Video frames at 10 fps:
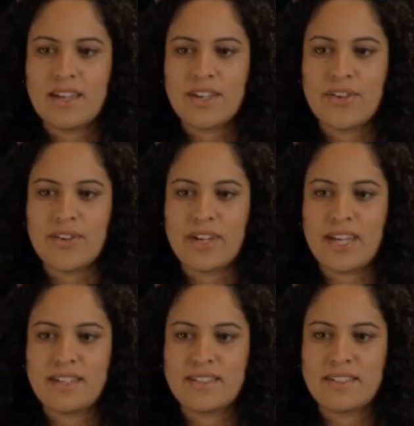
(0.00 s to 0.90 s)

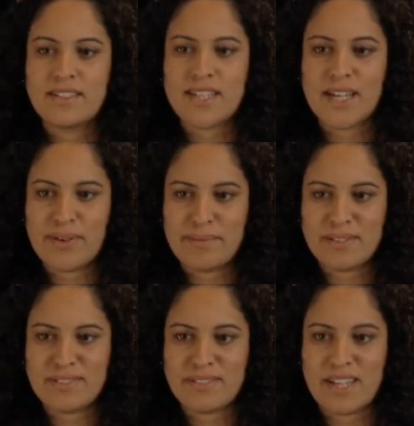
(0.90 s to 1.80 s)
he'd take away my
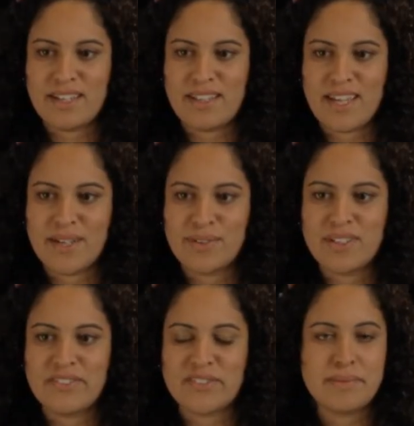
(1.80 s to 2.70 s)
sins and that he
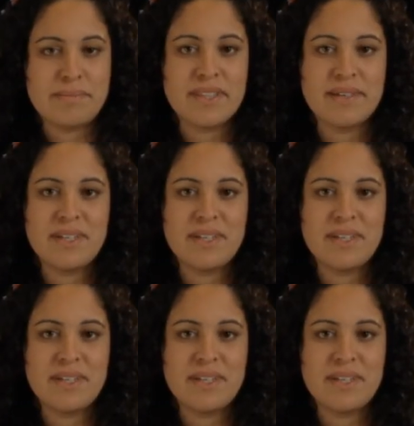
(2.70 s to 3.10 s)
wouldn't even remember them